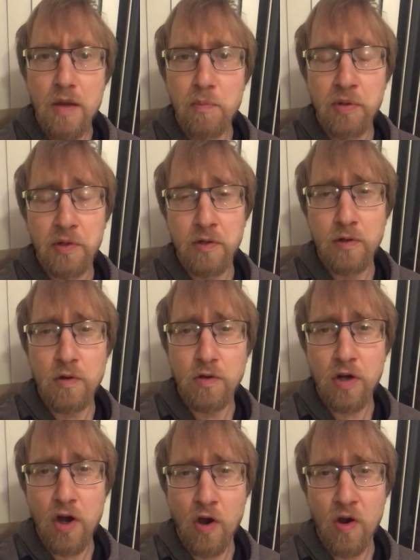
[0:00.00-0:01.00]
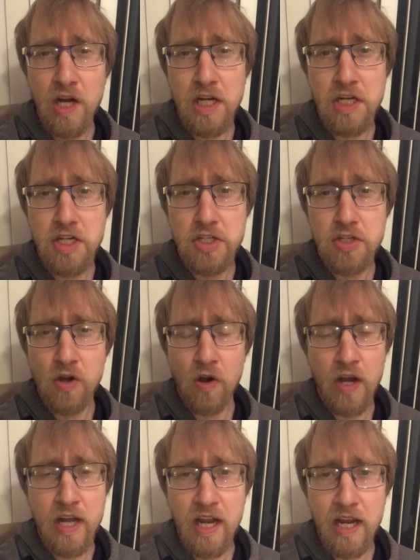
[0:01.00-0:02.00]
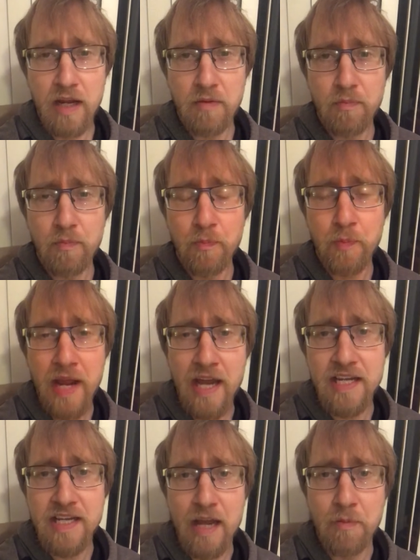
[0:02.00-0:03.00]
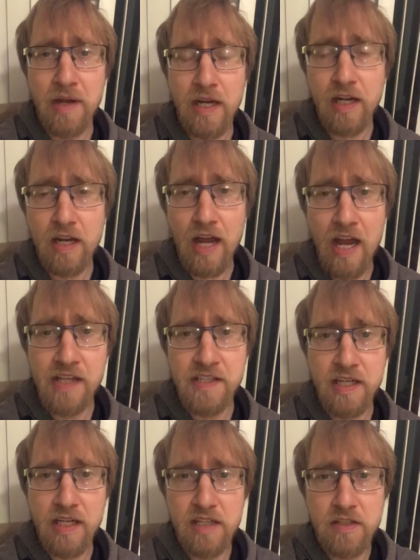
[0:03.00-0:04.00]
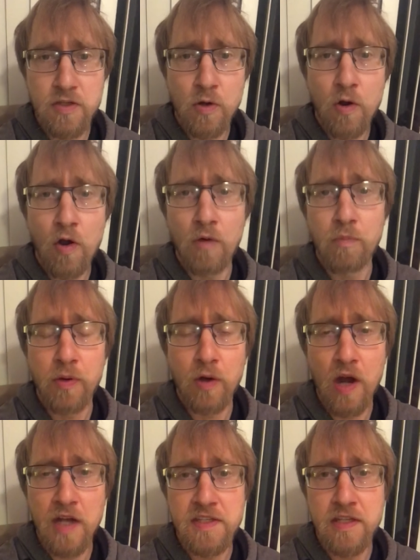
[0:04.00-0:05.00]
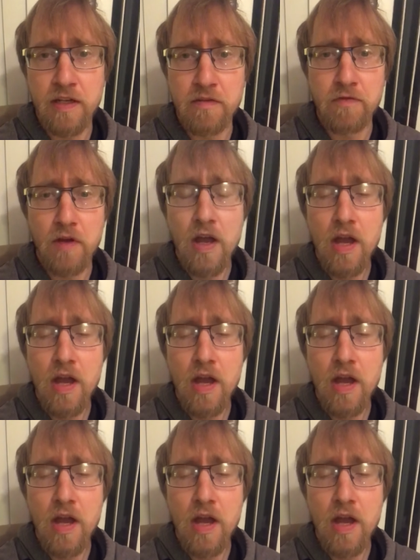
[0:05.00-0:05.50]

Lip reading: political courage during a pandemic as a so-called progressive